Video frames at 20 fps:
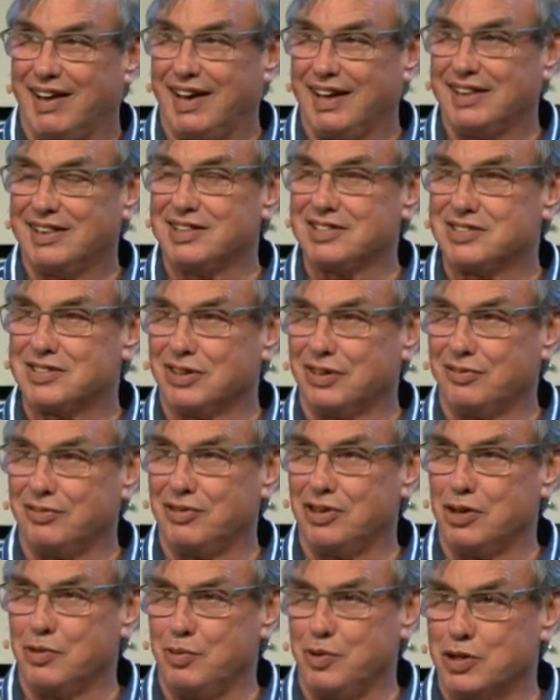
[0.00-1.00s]
had the sort of
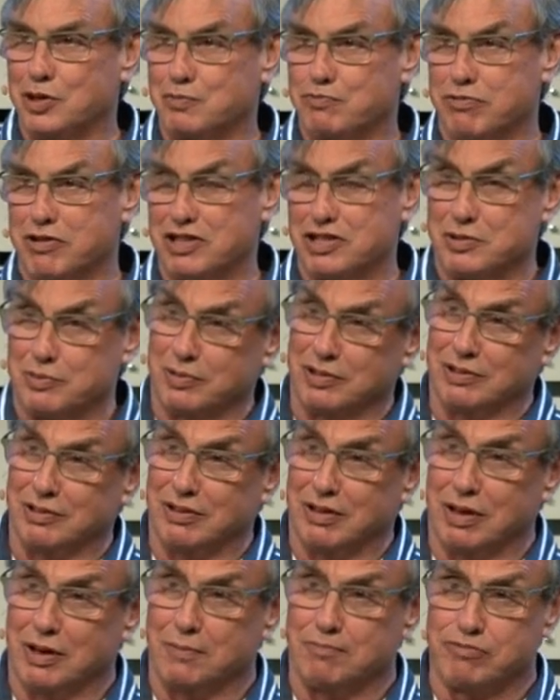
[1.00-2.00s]
dubious
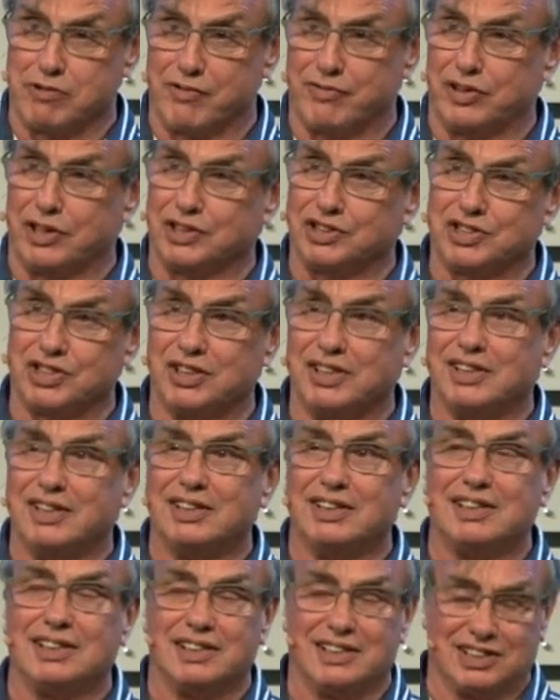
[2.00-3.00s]
privilege,
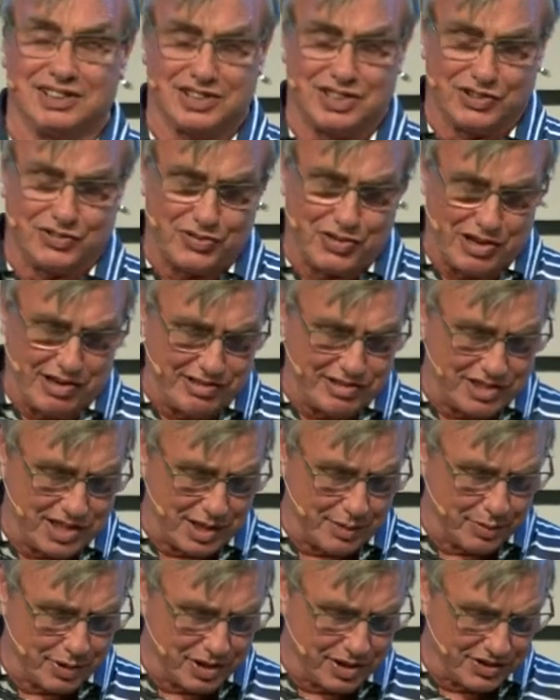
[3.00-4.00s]
at least as far as
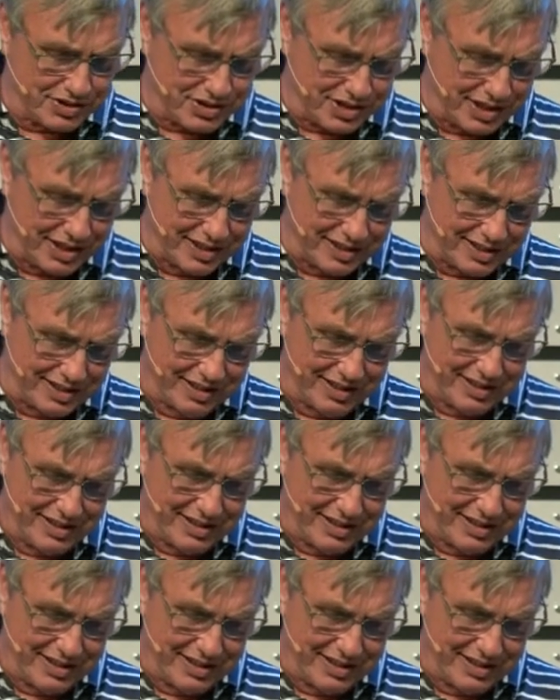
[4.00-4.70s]
they were concerned,